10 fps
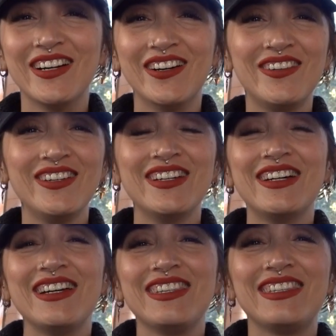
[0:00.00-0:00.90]
go.
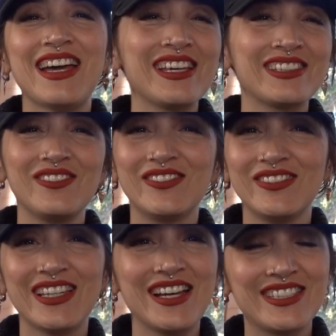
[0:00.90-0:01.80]
That's
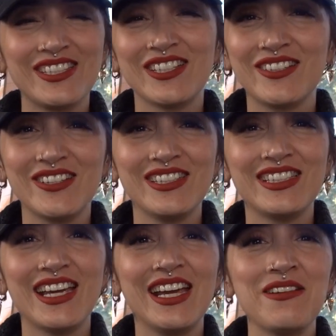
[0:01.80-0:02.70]
the joke of the
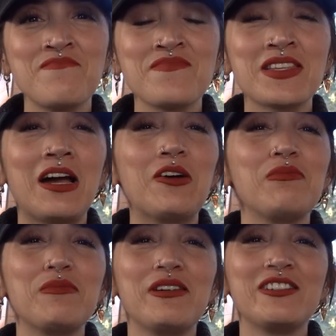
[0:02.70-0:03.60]
day. I
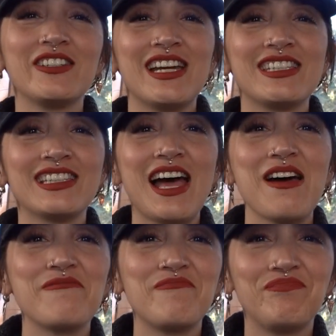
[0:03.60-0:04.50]
hope it made you guys
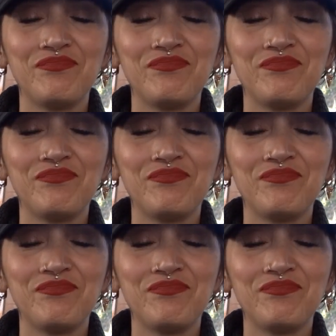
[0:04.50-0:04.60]
laugh.